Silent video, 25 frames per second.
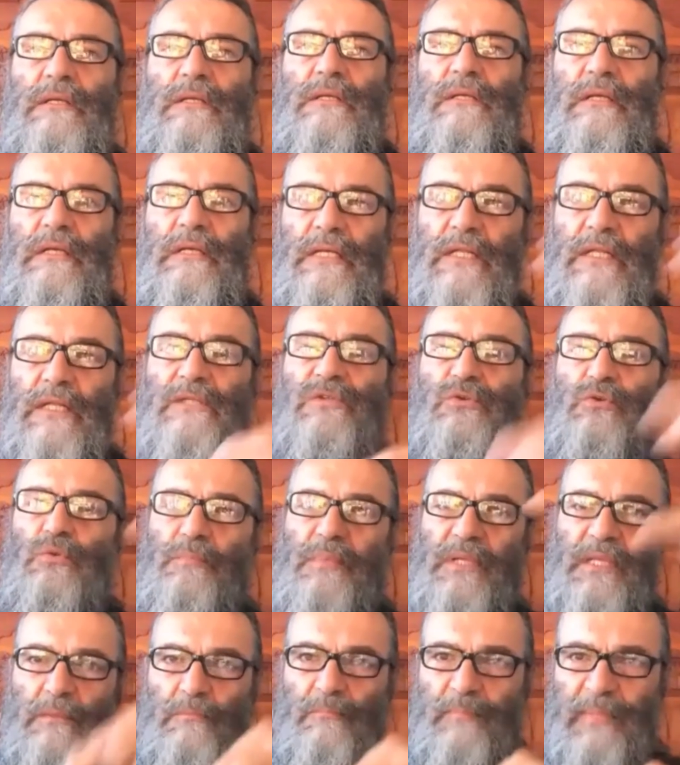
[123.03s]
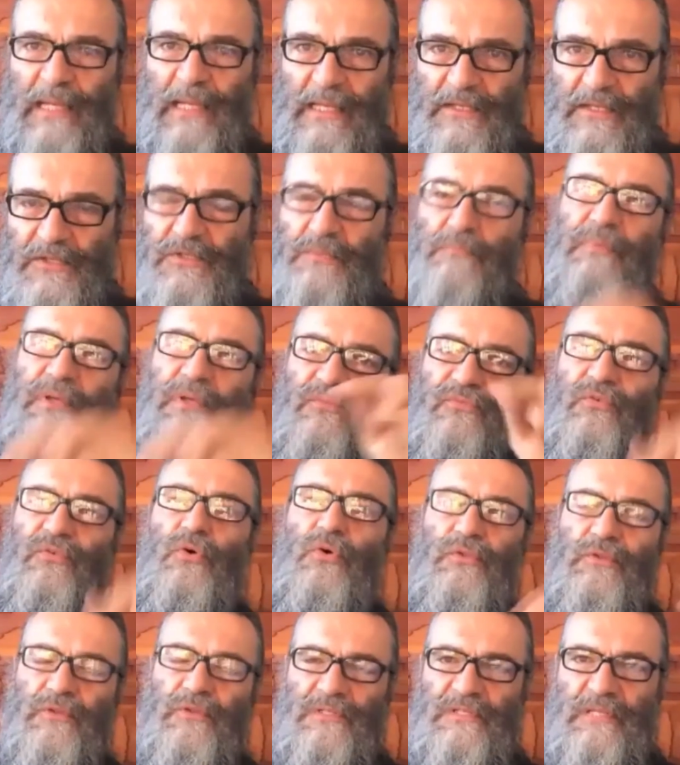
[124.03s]
needs to be in place
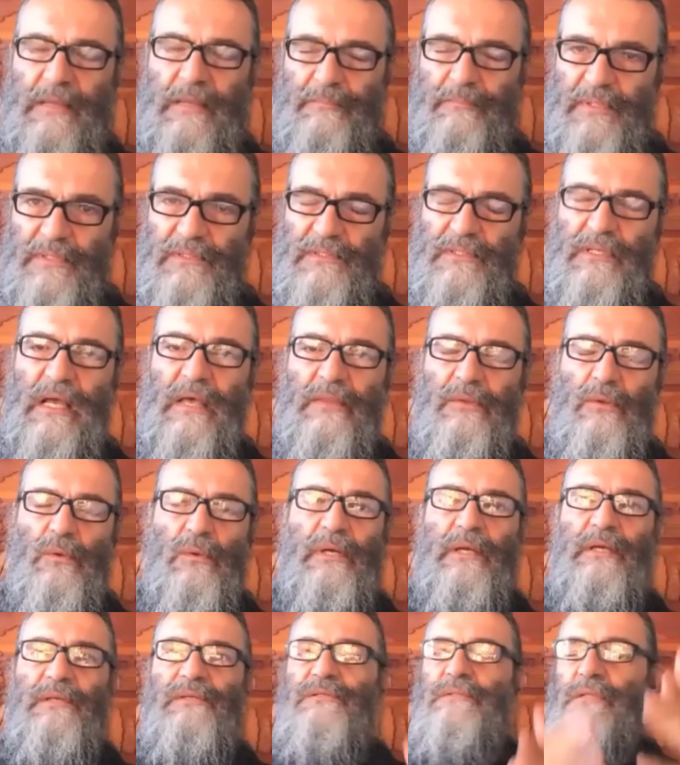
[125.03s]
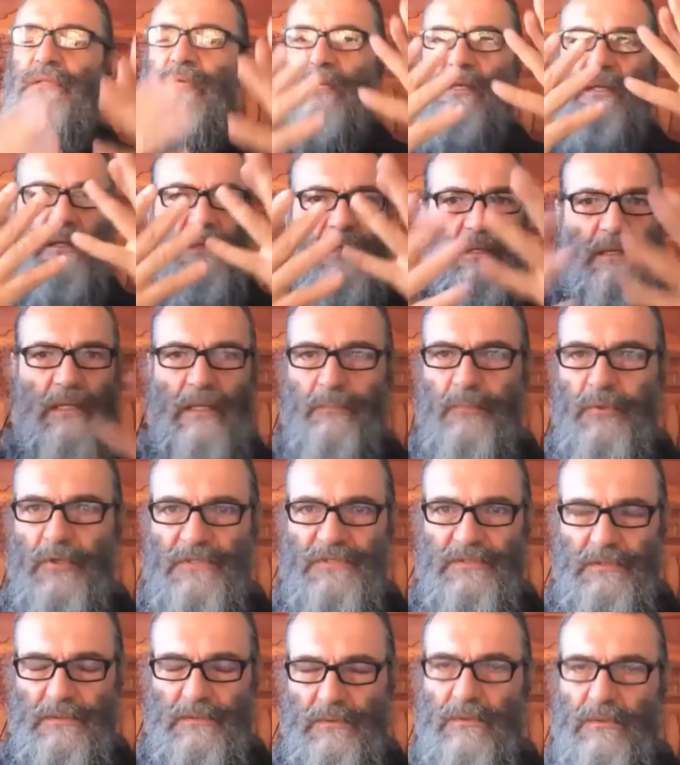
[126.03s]
before this happens. Otherwise, a
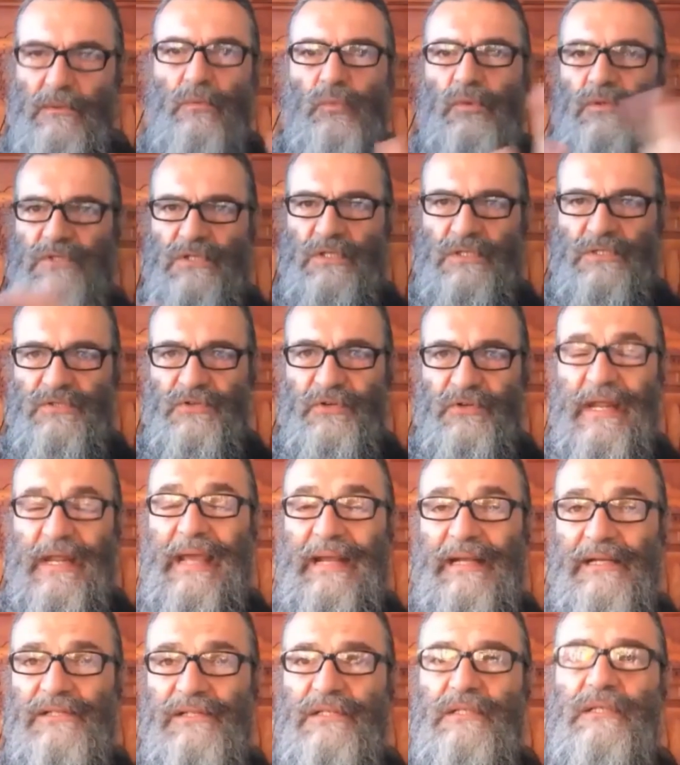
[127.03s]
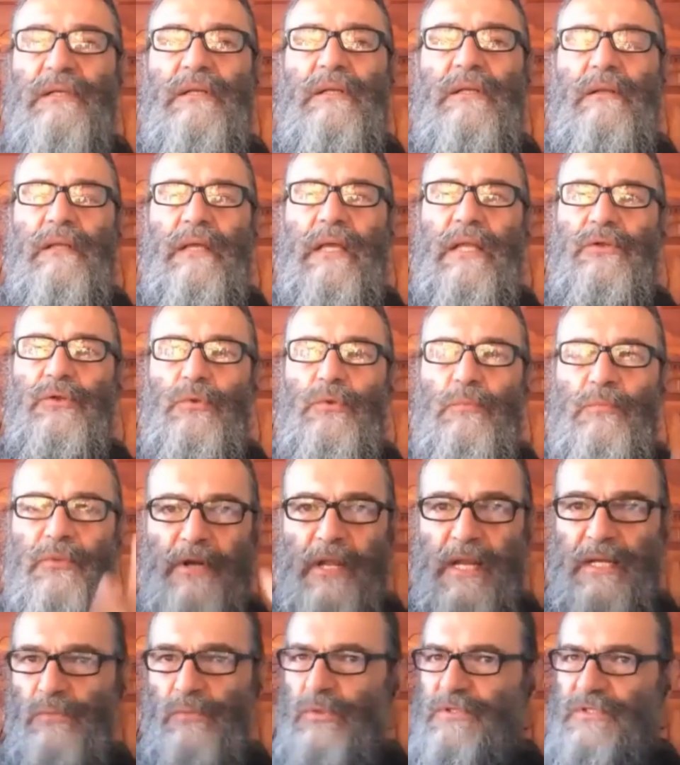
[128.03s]
person will just react and your
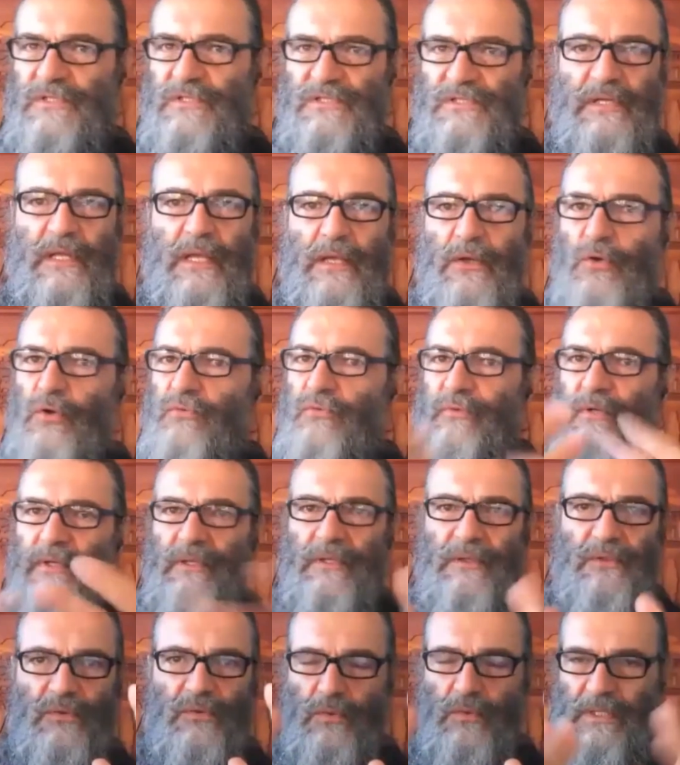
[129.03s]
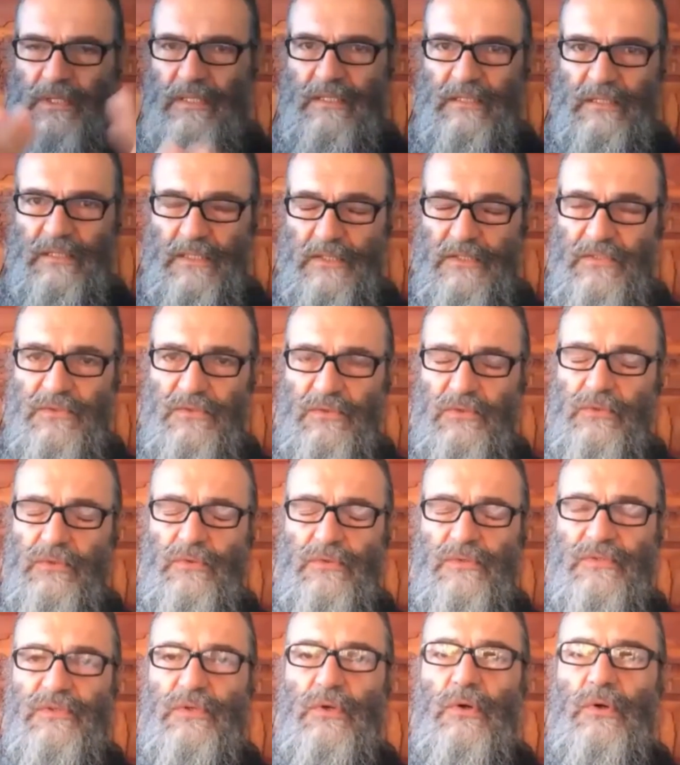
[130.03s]
brain will just take over and do what it needs to
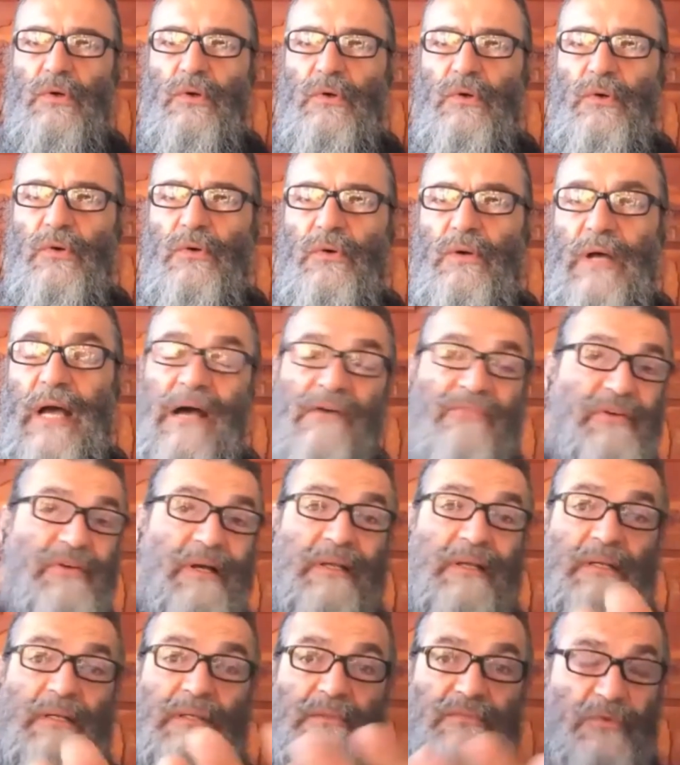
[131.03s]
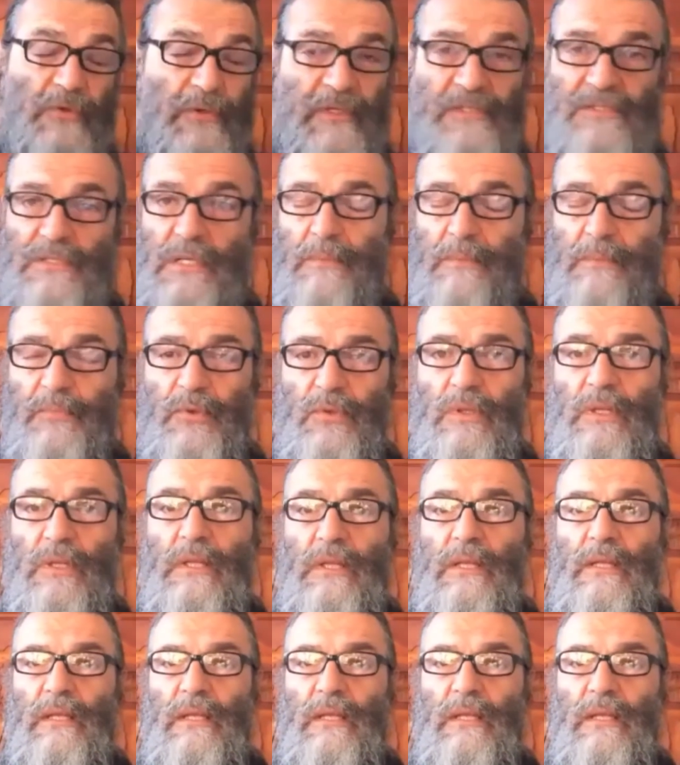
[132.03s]
do. So I find, for example,